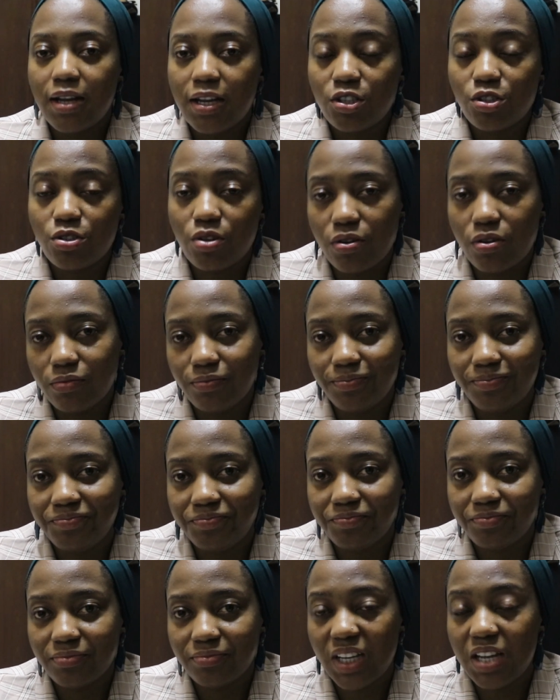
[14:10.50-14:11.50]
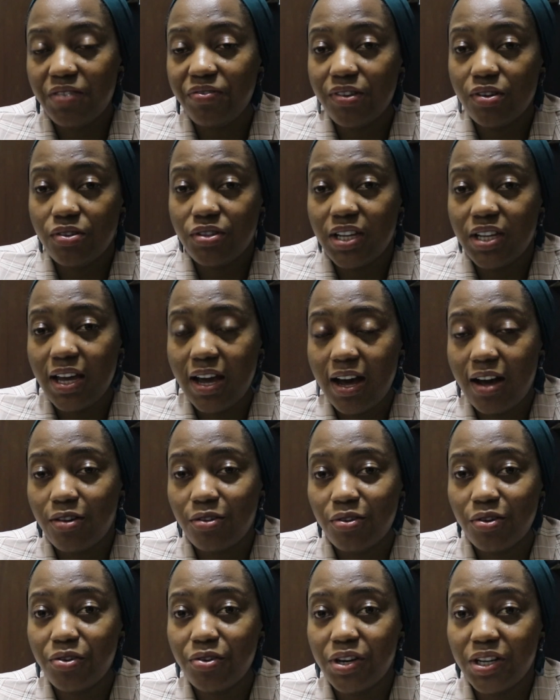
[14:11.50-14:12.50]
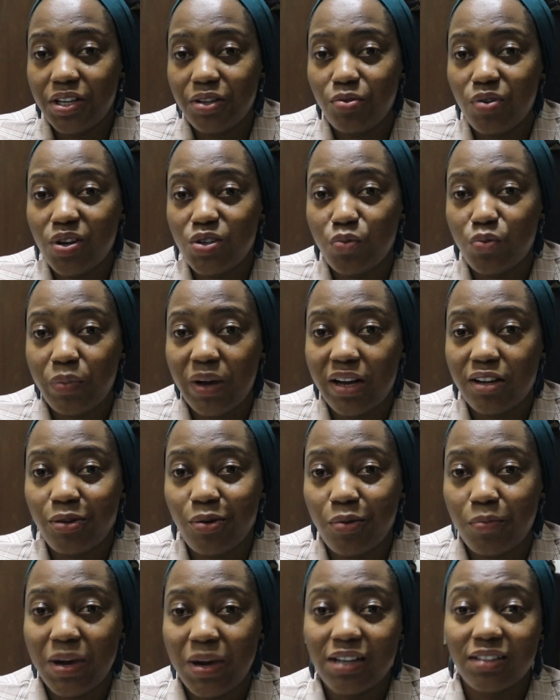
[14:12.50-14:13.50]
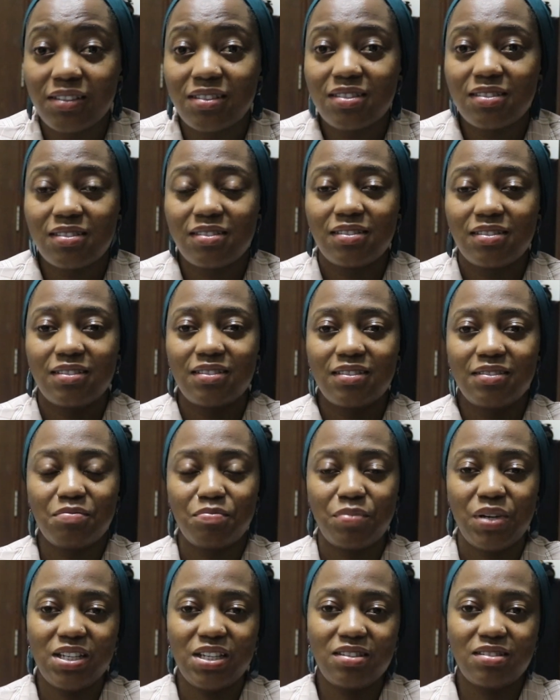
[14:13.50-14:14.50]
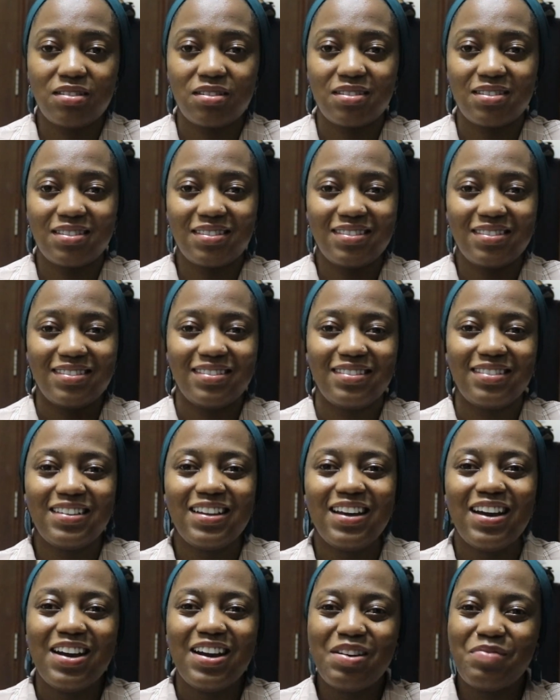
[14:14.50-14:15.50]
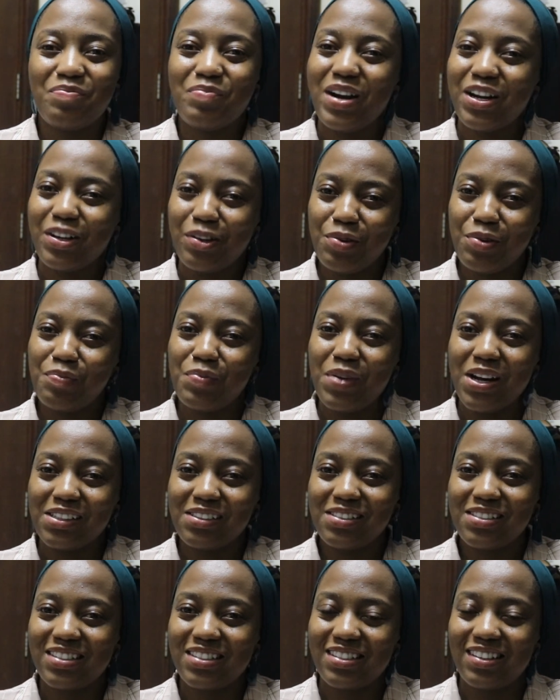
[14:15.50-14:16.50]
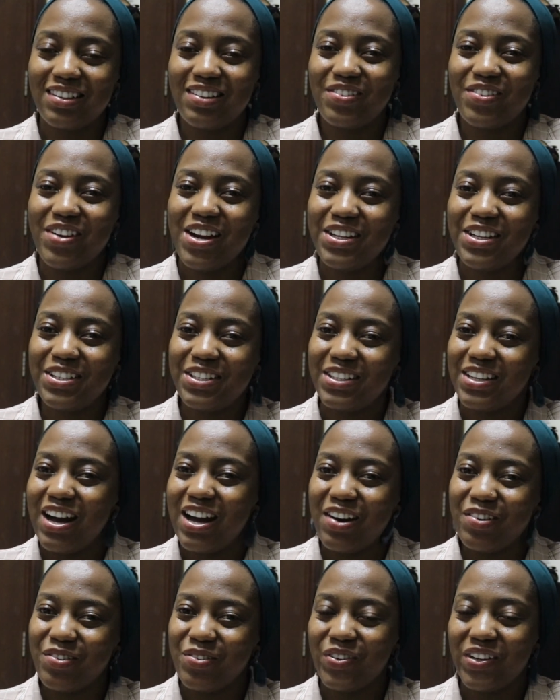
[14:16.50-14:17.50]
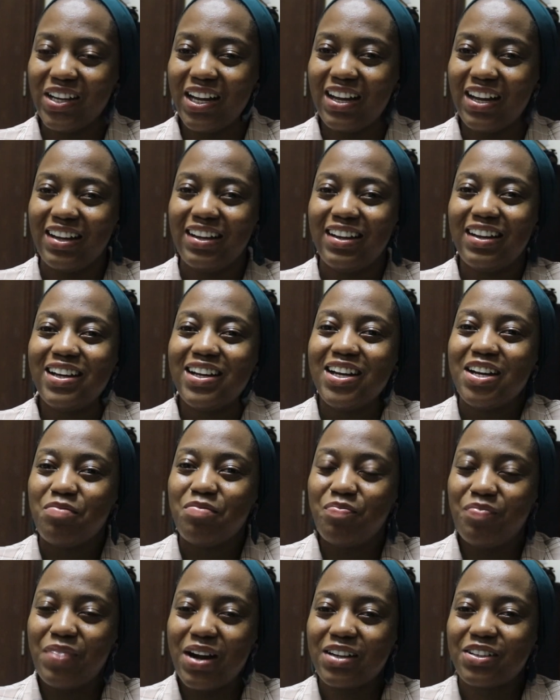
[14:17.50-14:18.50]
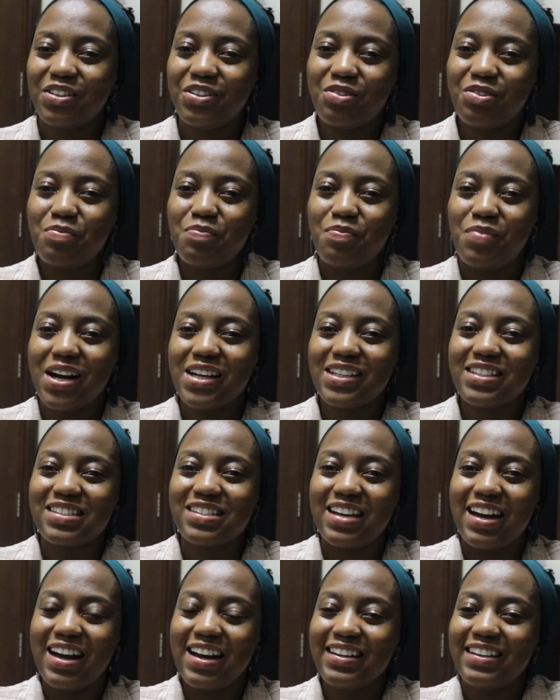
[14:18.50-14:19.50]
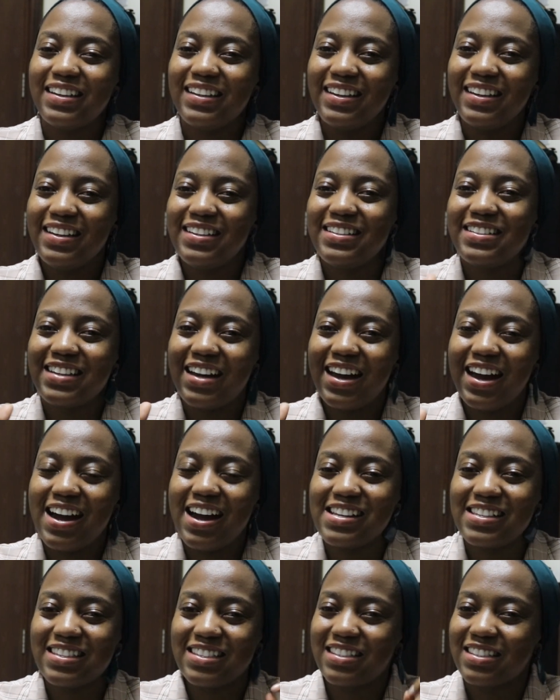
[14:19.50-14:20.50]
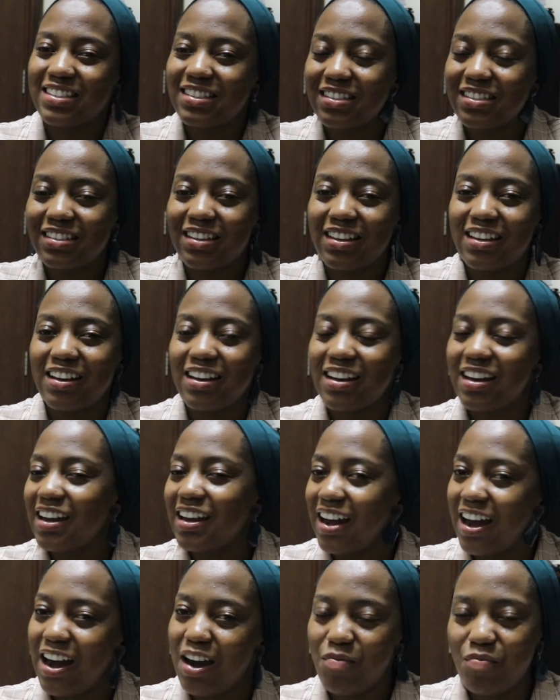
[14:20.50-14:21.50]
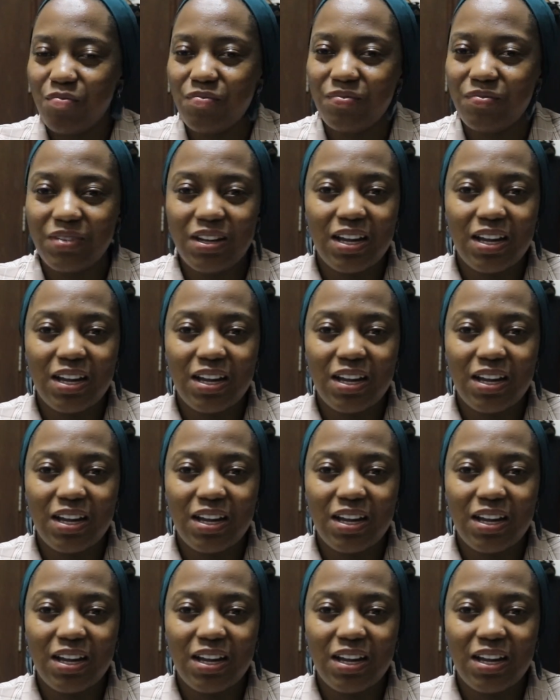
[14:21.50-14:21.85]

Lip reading: So if you're there already, you want to pack your bags, please pack your bags right now. Pack your bags and let us come.